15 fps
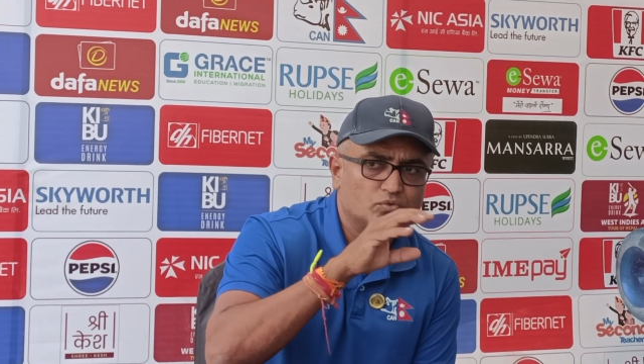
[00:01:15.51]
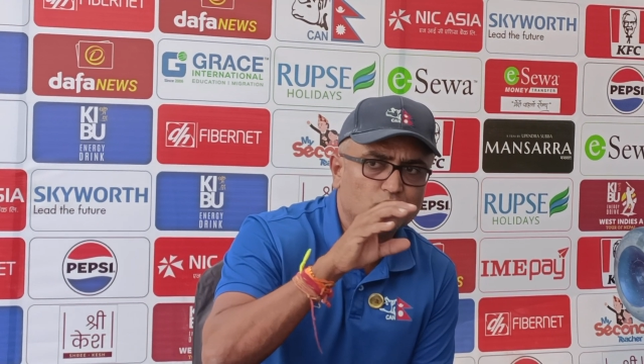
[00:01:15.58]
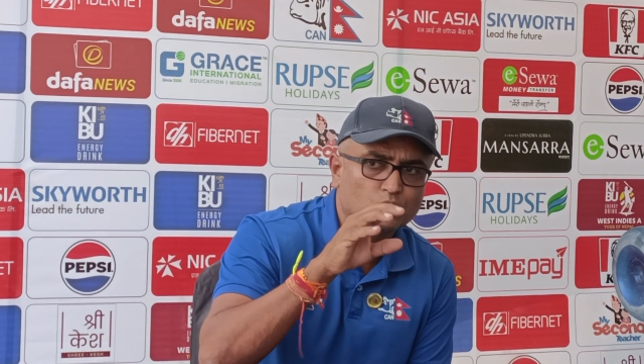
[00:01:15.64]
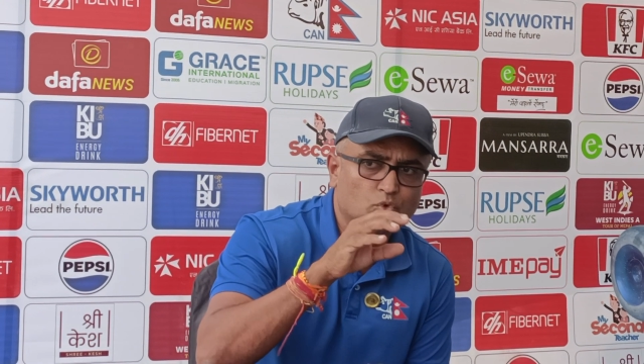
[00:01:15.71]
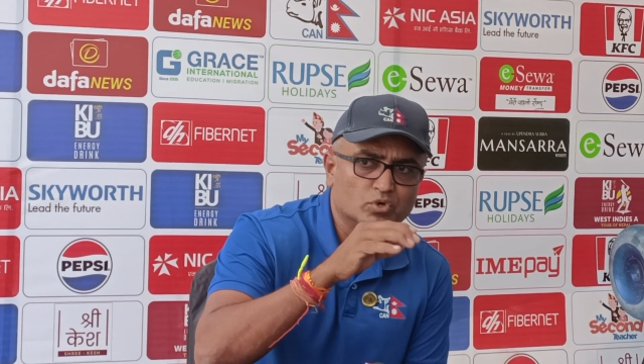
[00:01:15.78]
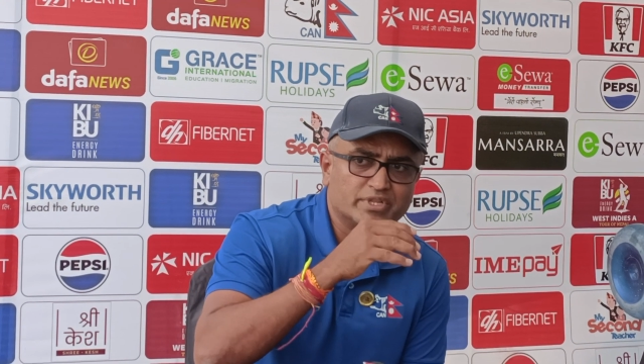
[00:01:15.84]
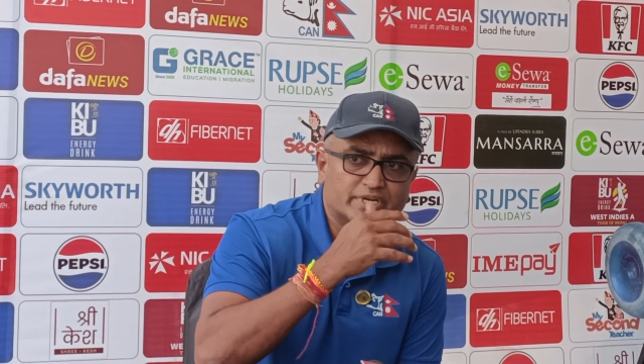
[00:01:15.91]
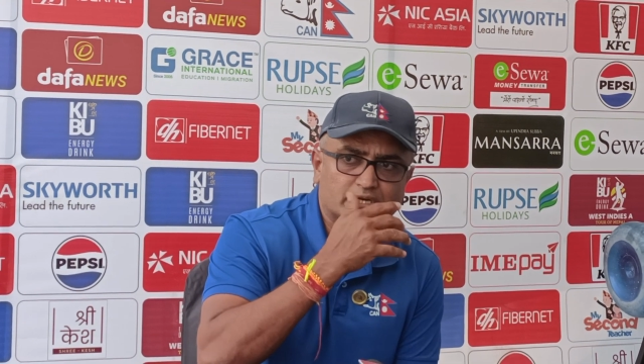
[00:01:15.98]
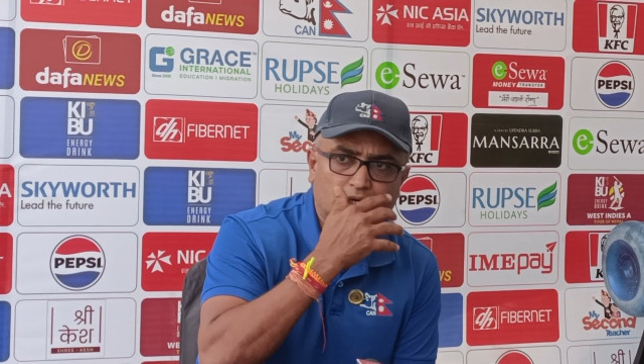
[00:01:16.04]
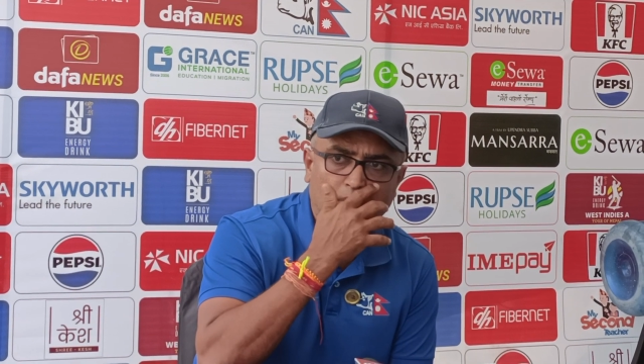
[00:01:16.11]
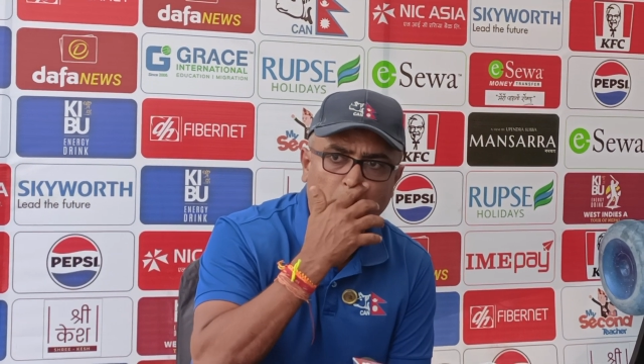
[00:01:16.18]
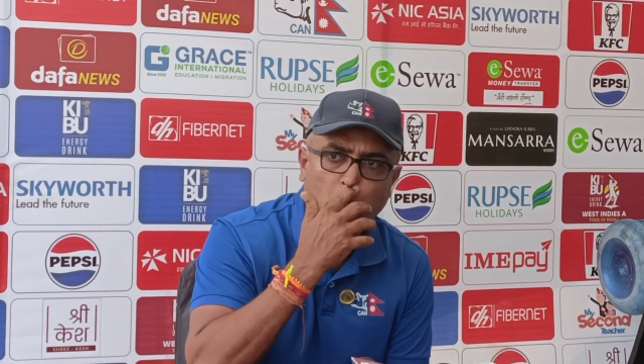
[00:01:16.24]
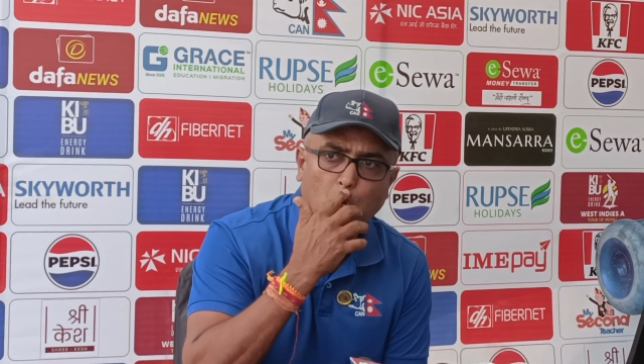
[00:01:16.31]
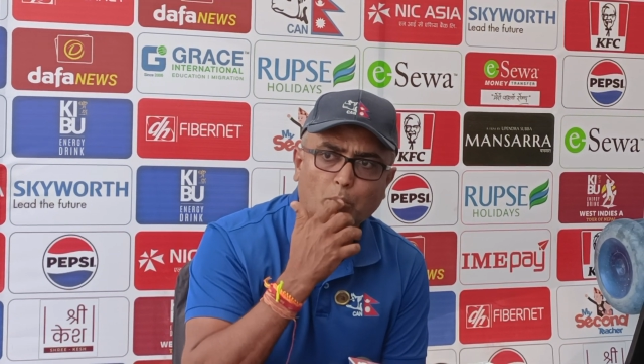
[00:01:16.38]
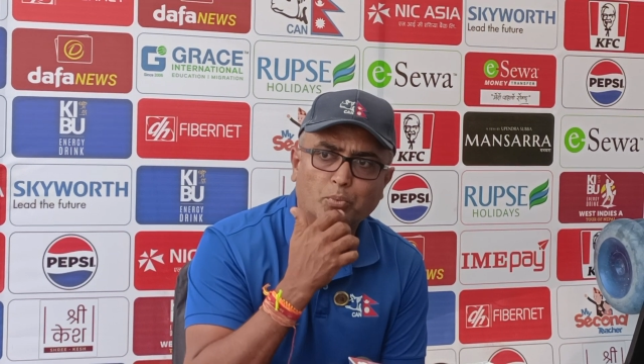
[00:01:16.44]
You know that
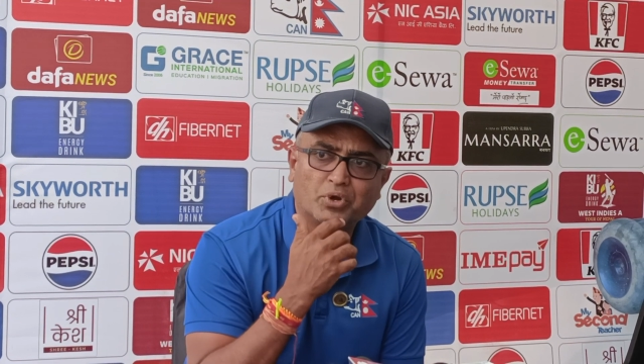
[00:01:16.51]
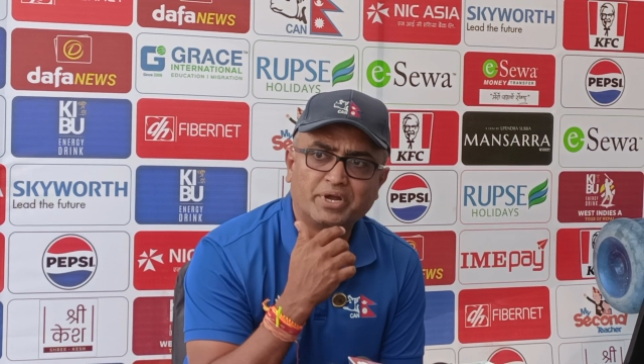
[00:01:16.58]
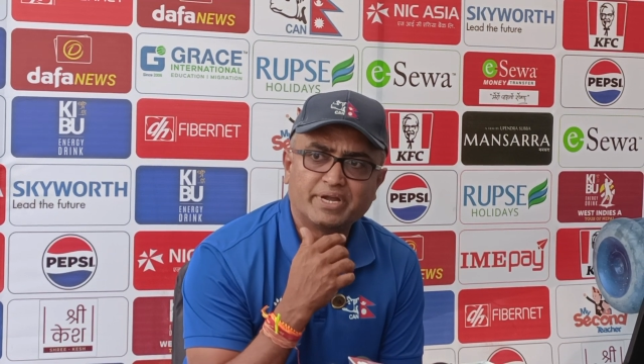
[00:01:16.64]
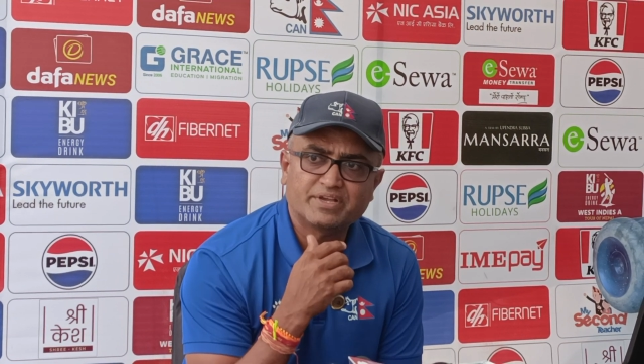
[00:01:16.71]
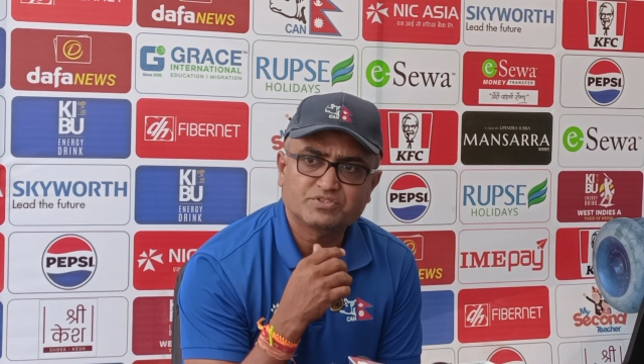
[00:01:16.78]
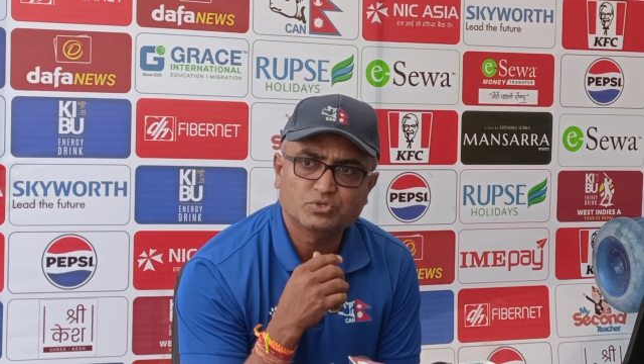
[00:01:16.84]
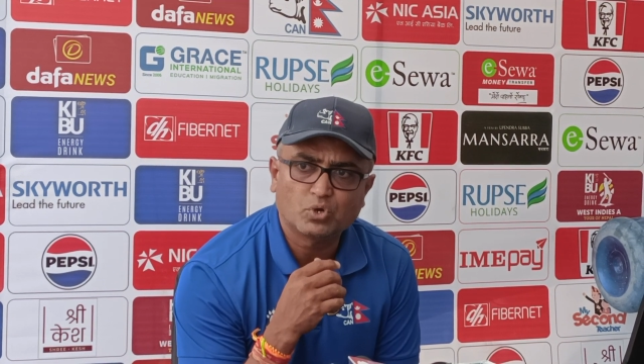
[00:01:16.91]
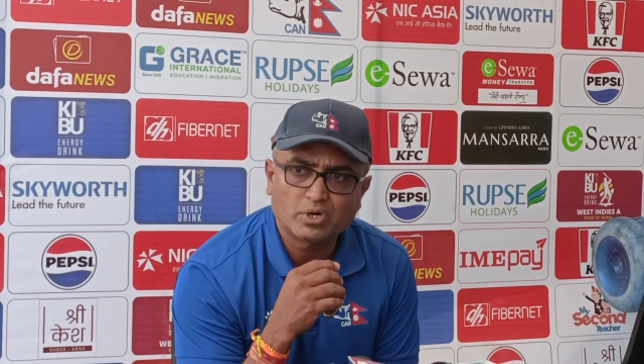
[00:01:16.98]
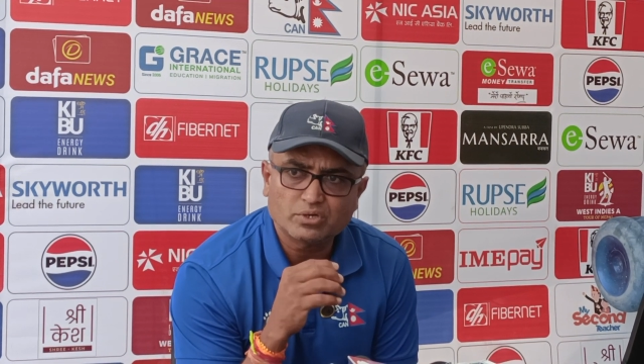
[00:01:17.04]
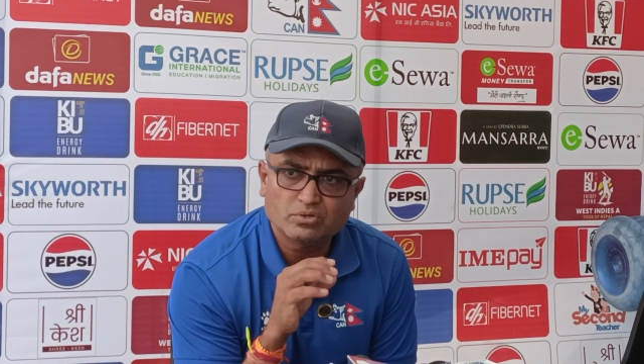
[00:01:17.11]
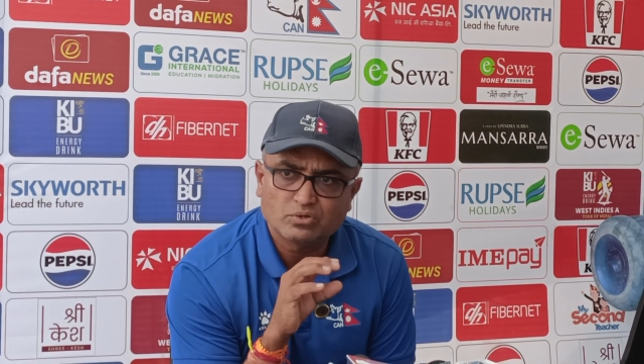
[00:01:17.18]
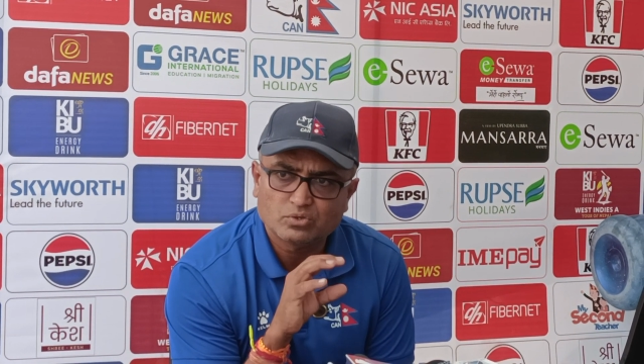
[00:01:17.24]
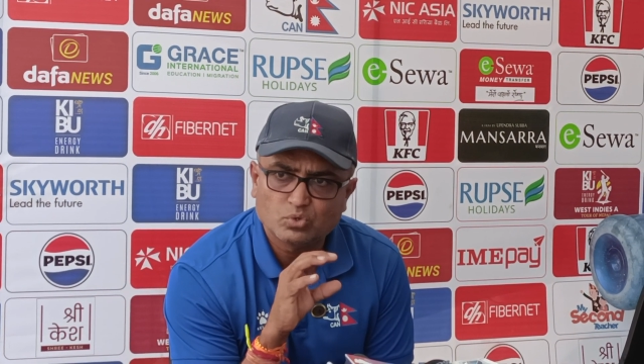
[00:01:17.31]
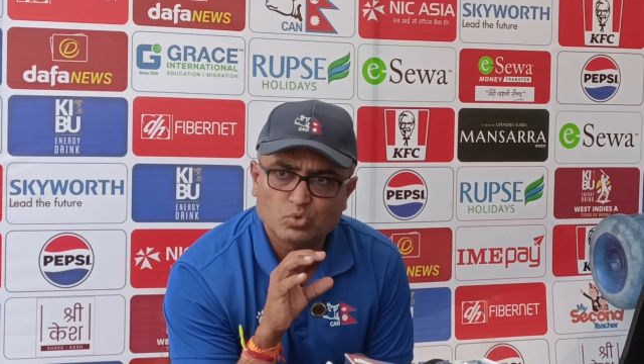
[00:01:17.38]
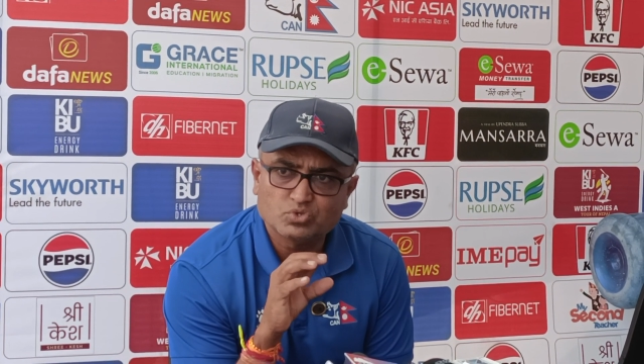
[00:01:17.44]
opponent has got
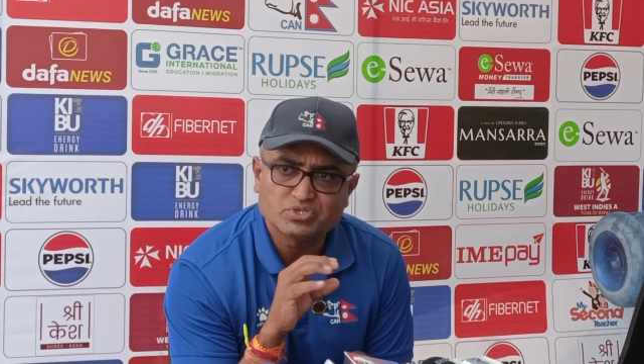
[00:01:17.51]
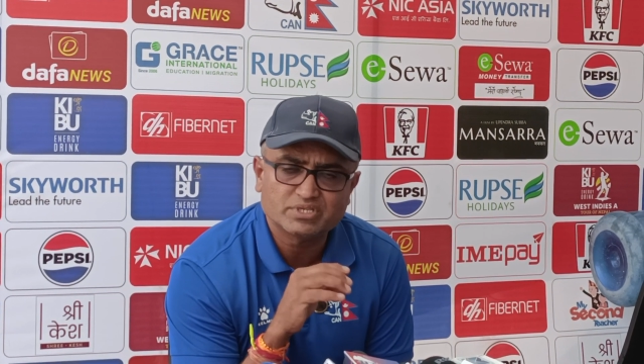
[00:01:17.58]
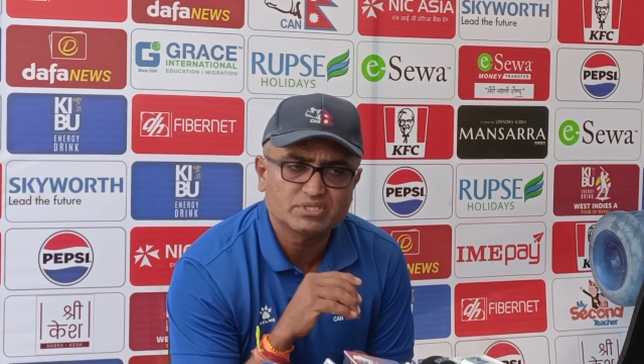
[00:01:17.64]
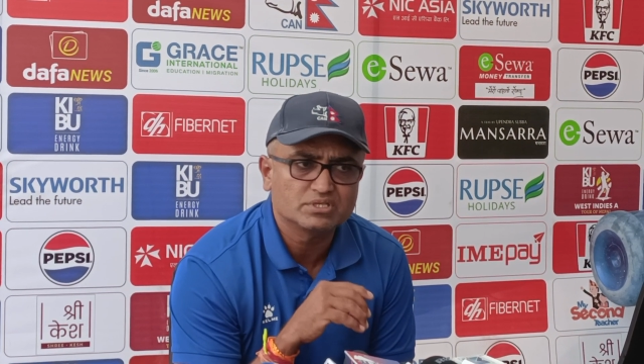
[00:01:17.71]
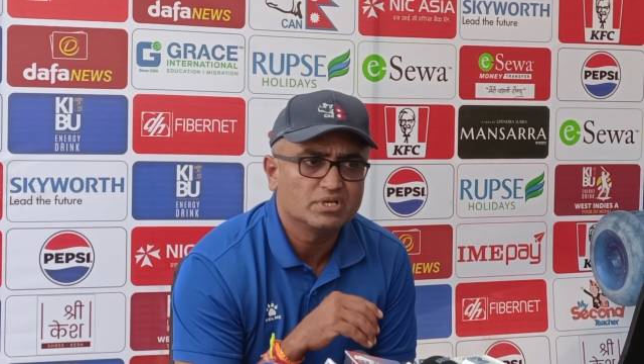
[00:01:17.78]
those